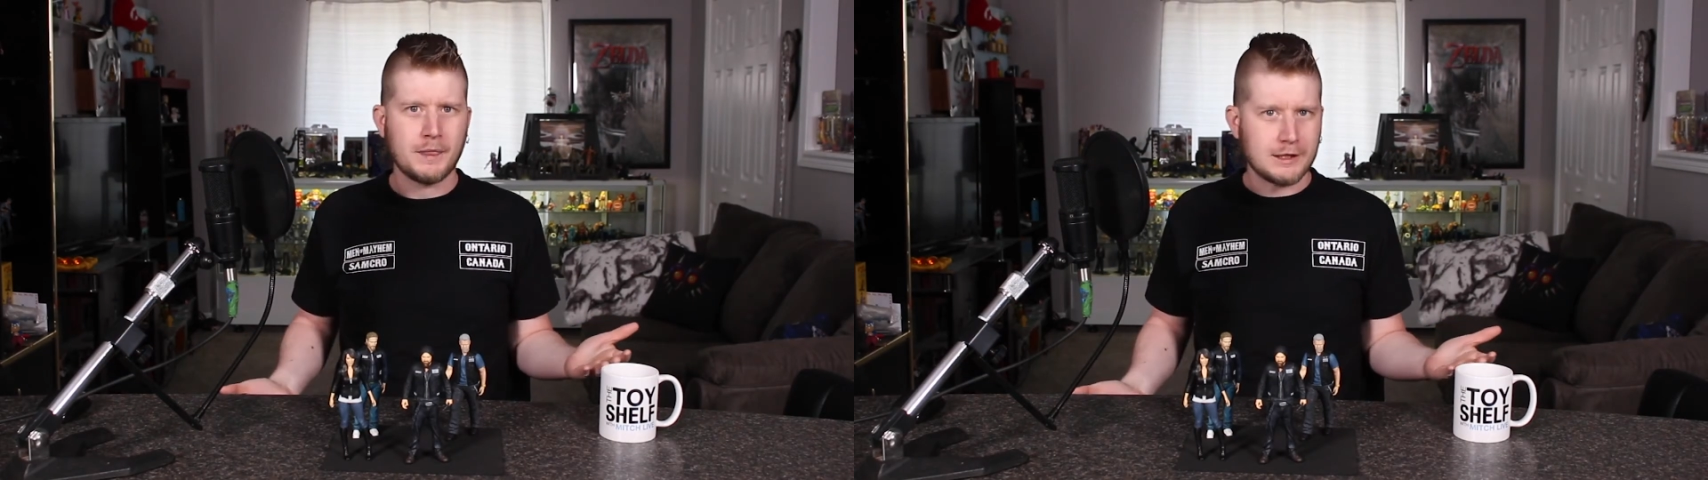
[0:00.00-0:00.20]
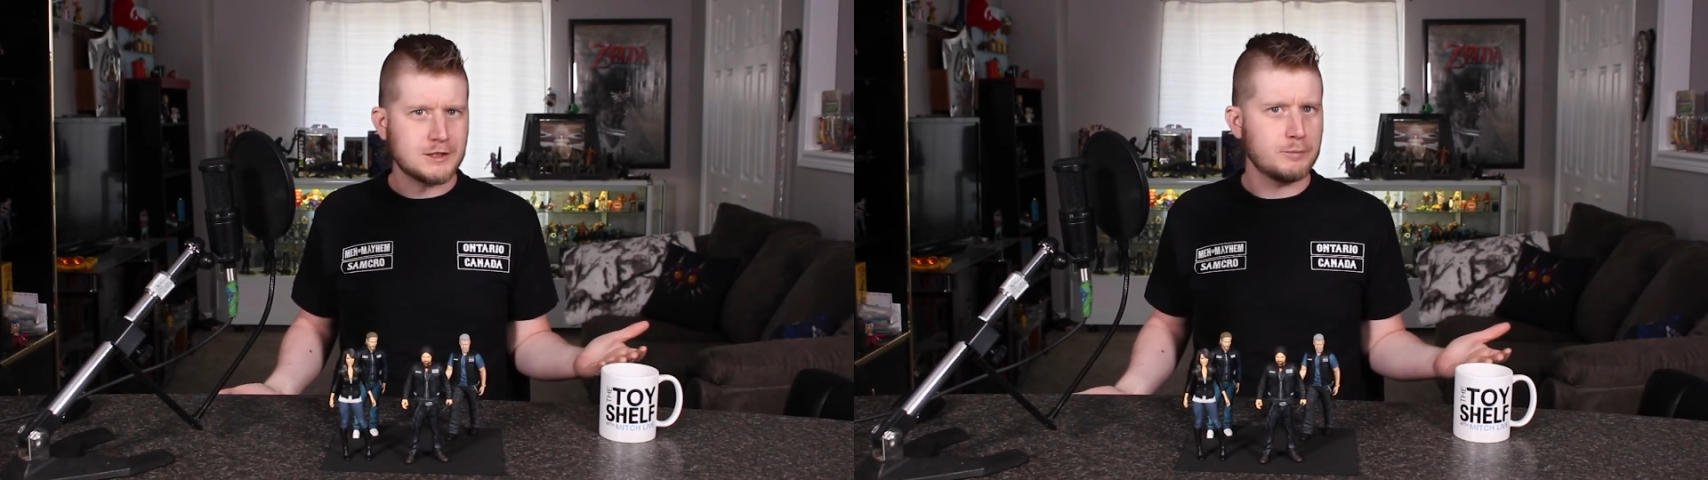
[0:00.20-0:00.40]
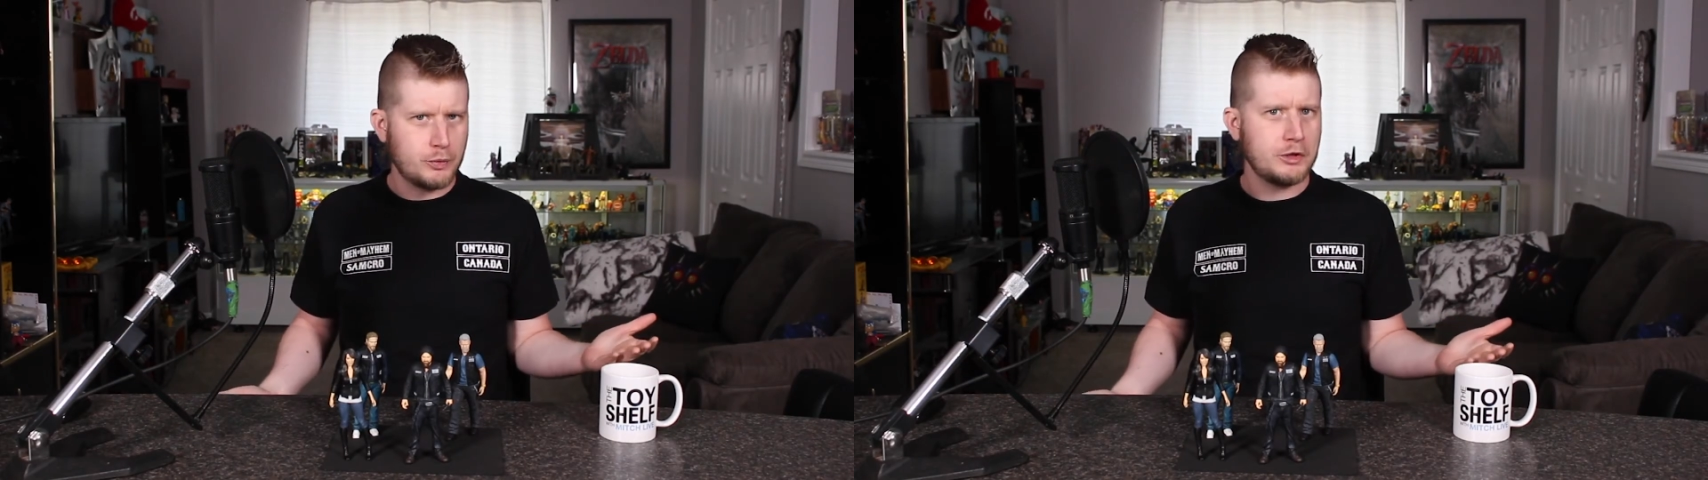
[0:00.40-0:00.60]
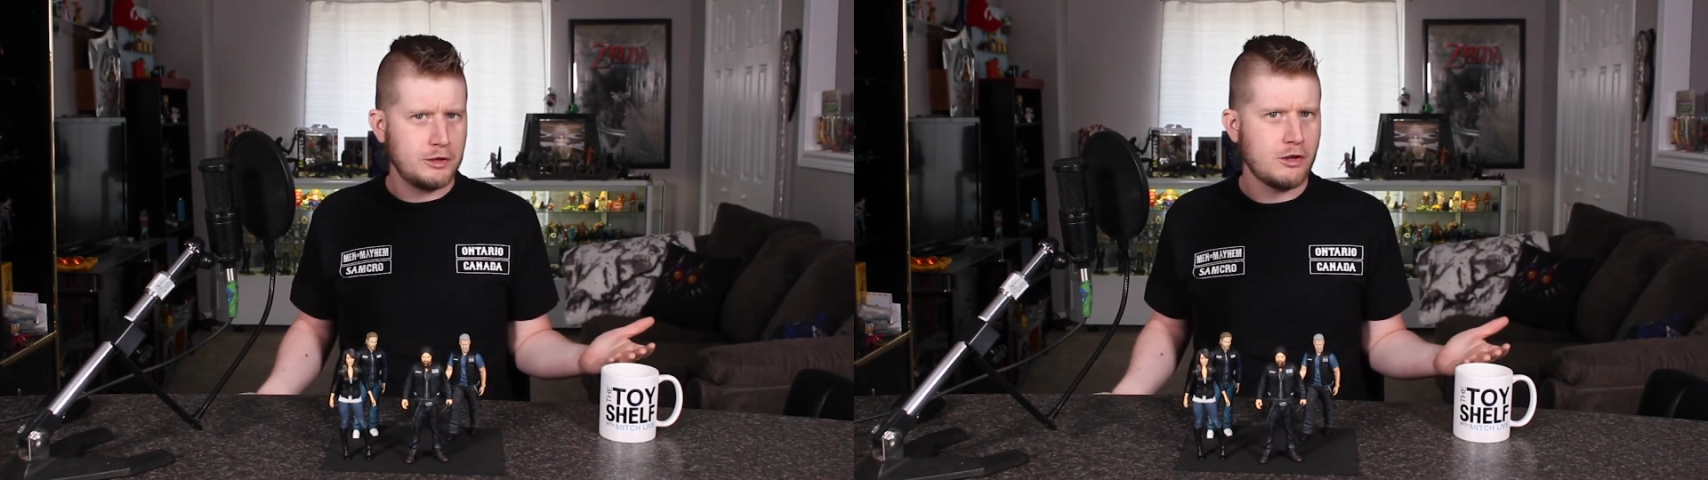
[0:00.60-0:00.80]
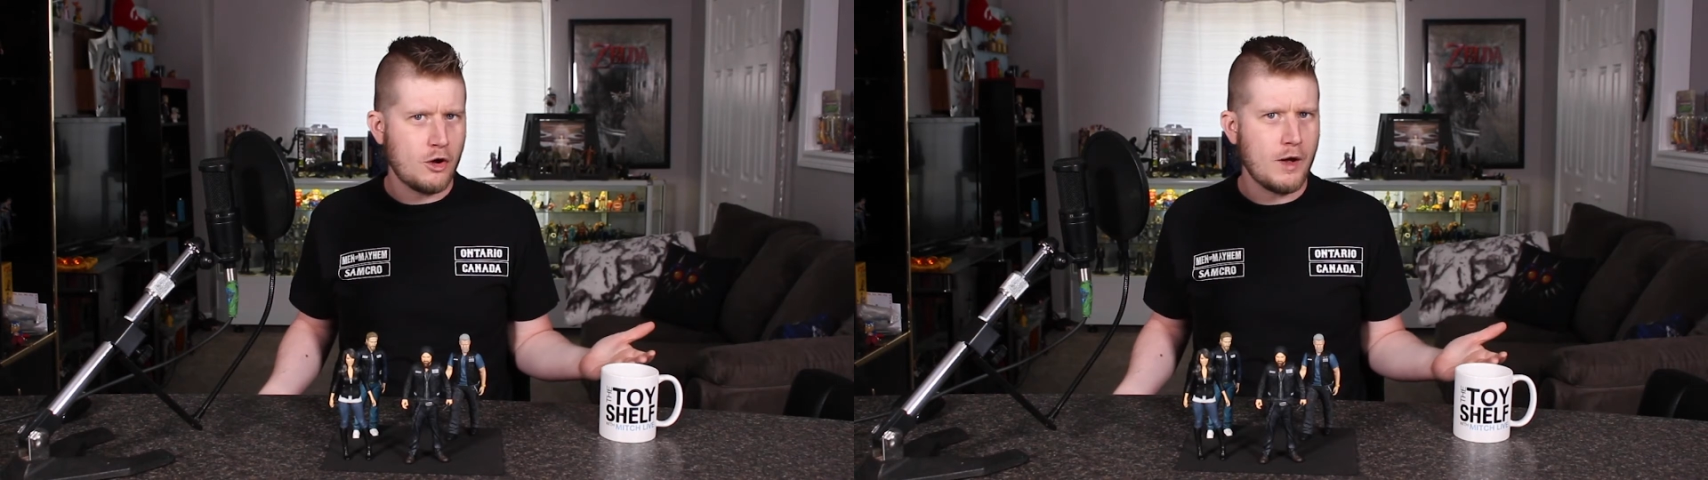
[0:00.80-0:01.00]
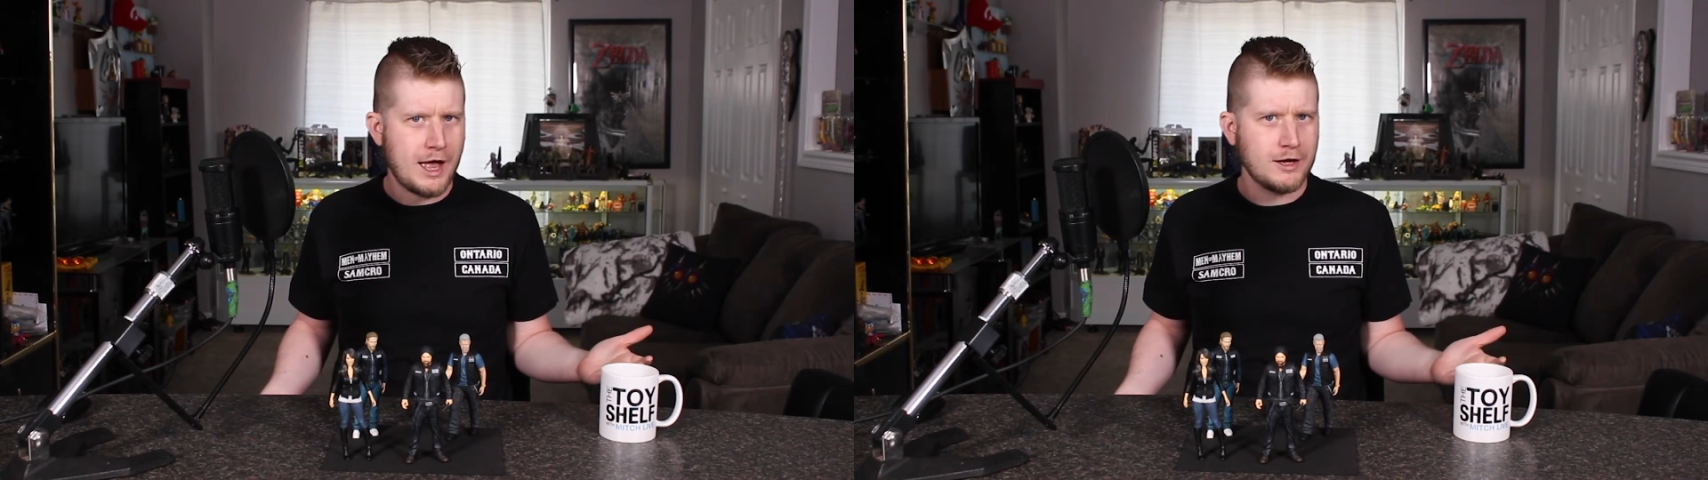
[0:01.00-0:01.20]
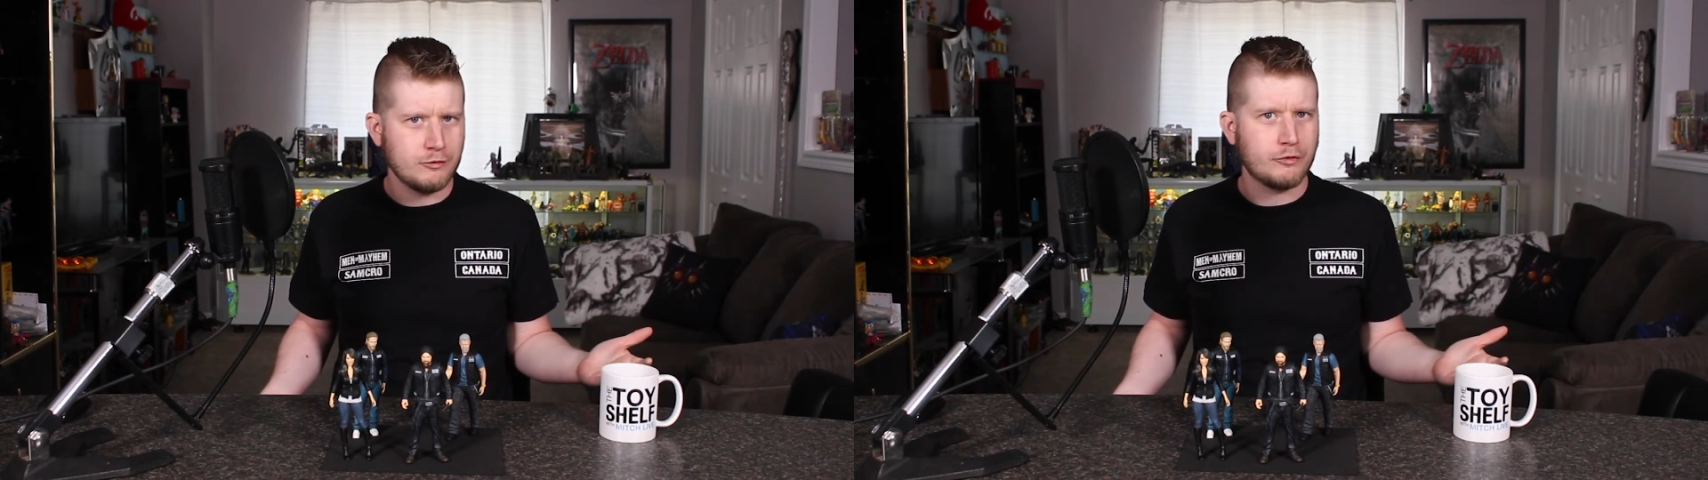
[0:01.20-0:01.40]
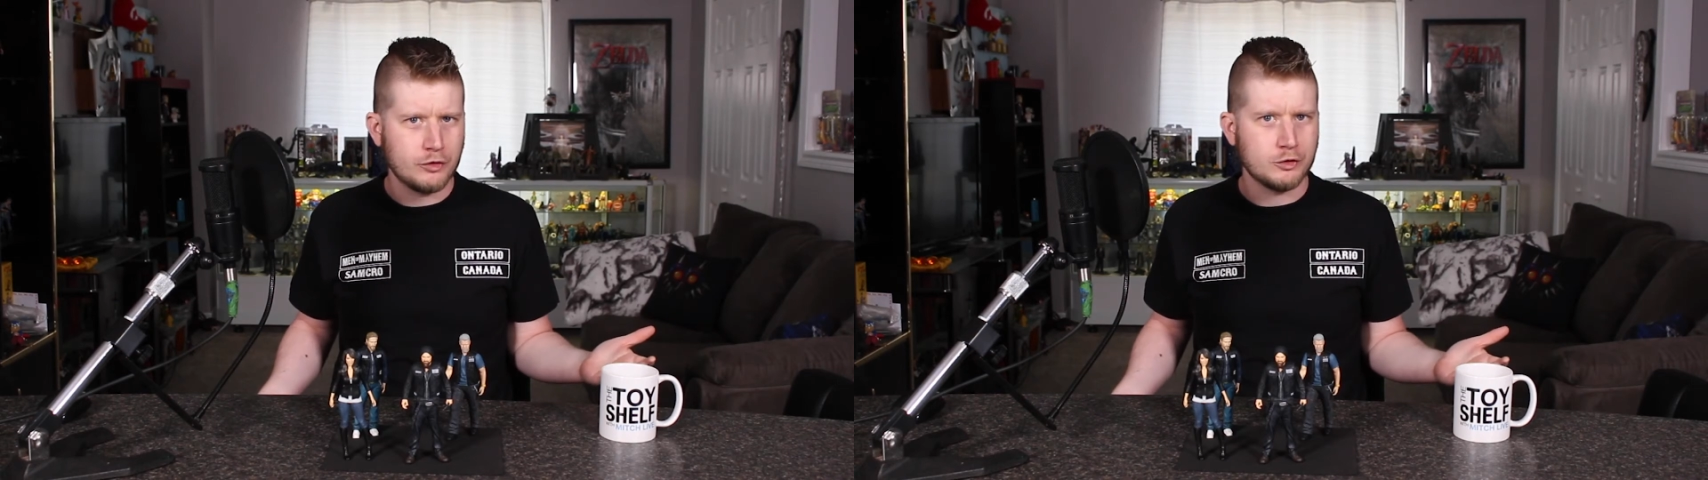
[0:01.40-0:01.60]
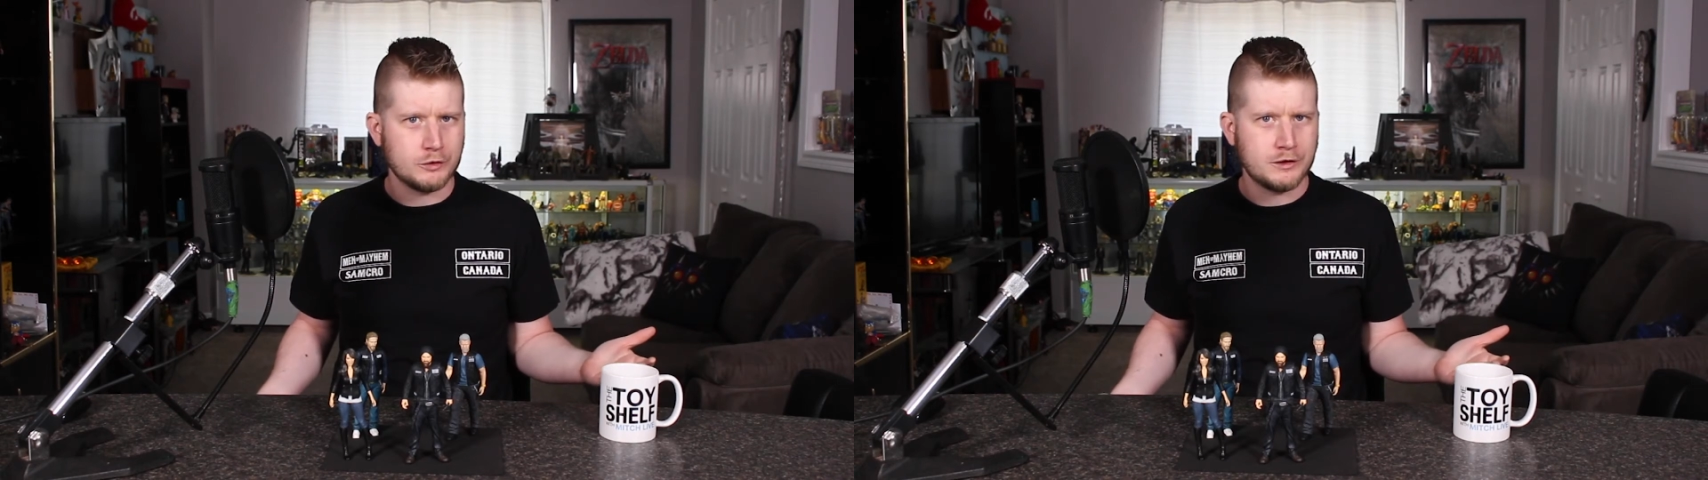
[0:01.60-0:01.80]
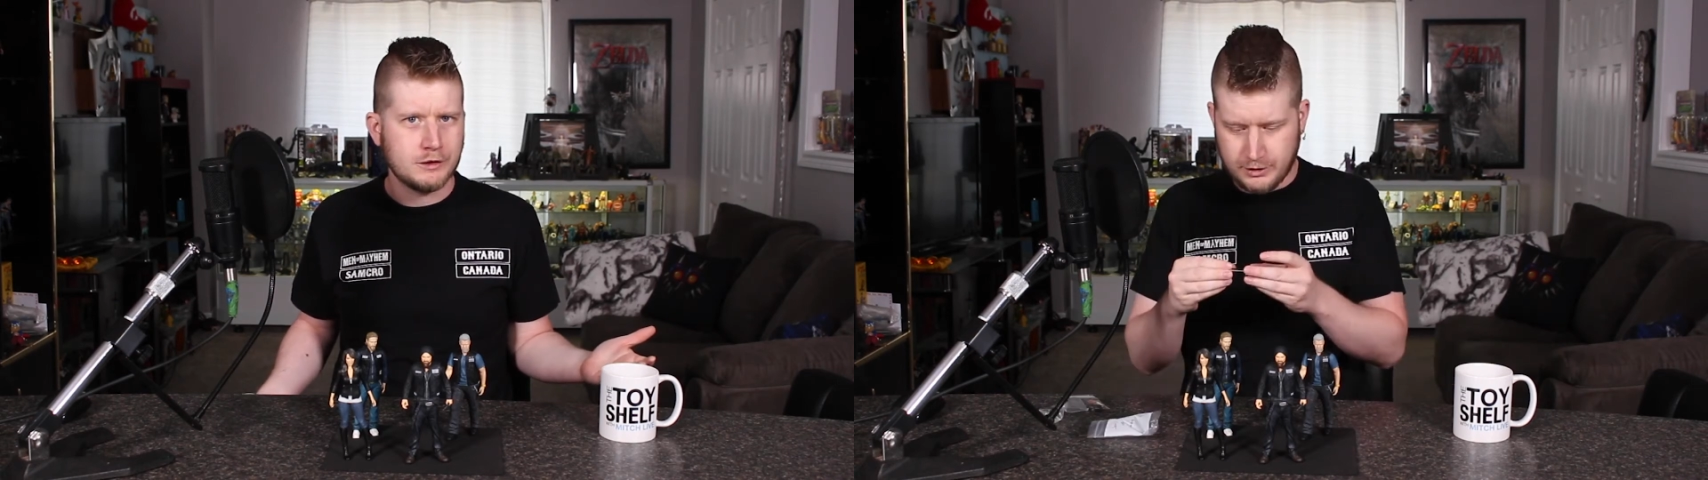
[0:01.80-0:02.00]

That's some pretty low-hanging fruit.